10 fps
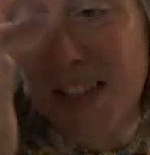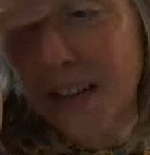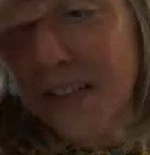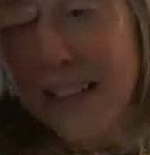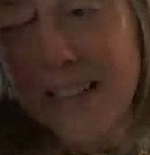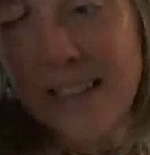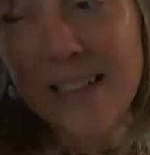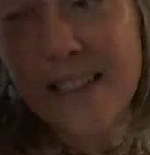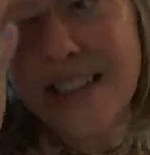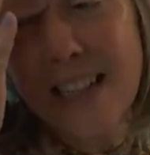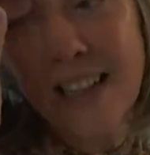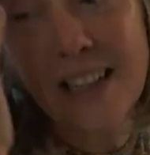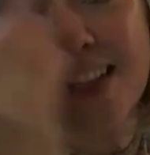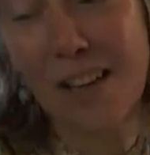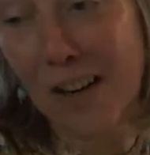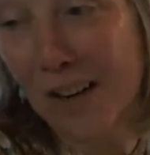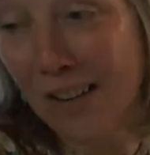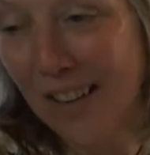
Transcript: So nice to see you.